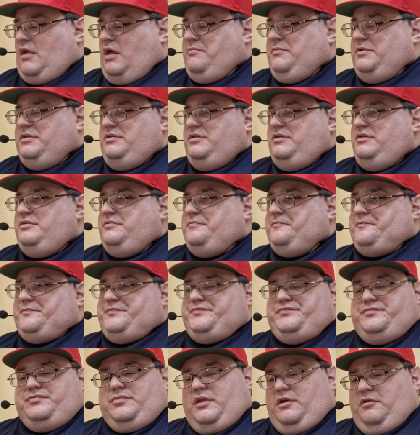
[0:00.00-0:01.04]
I mean, it'd
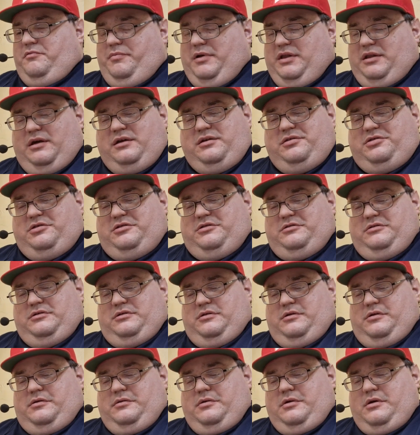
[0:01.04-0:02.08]
be nice.
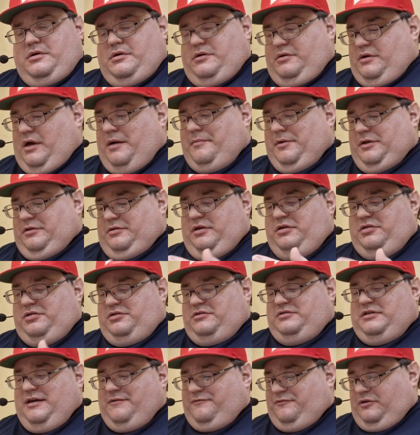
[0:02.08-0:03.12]
I mean, this is
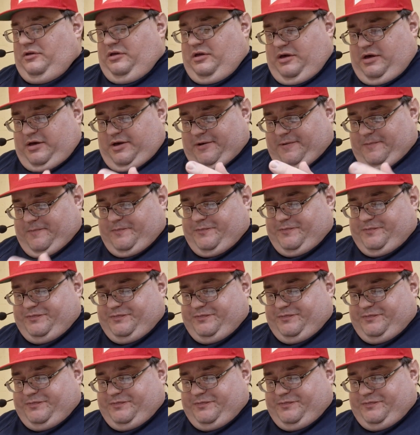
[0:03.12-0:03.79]
definitely,